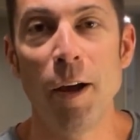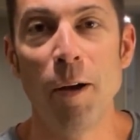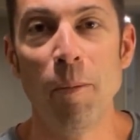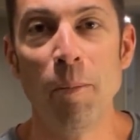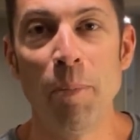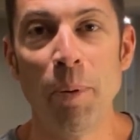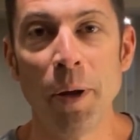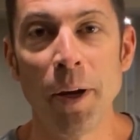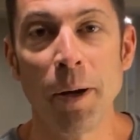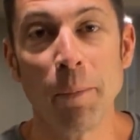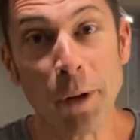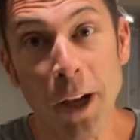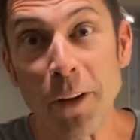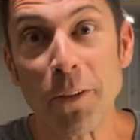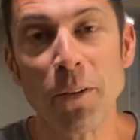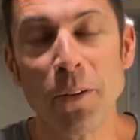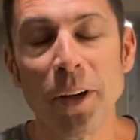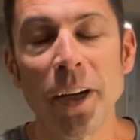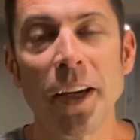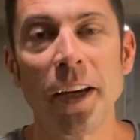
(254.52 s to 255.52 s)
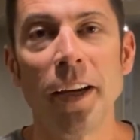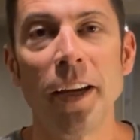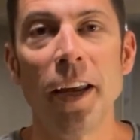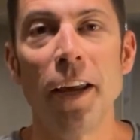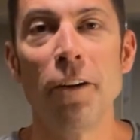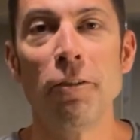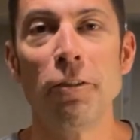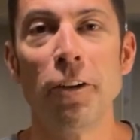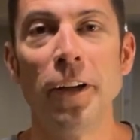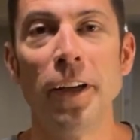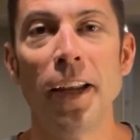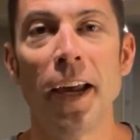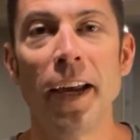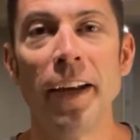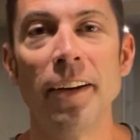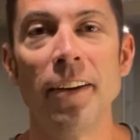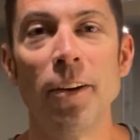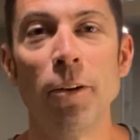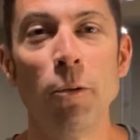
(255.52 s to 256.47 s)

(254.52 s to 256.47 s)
but I'm not drinking every night.